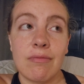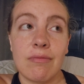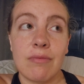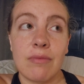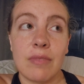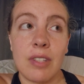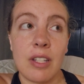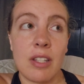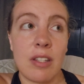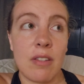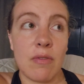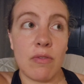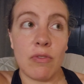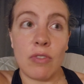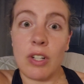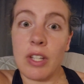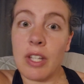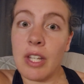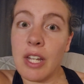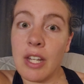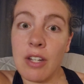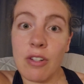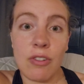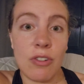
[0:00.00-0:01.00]
It's a
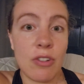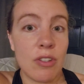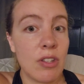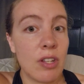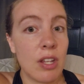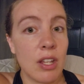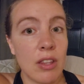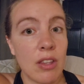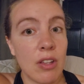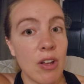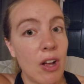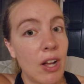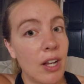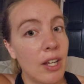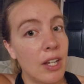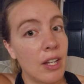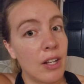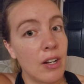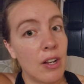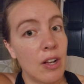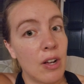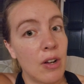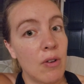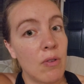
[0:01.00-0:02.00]
really interesting thought, you
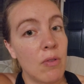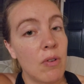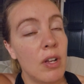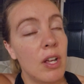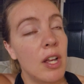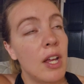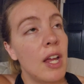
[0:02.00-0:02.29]
know?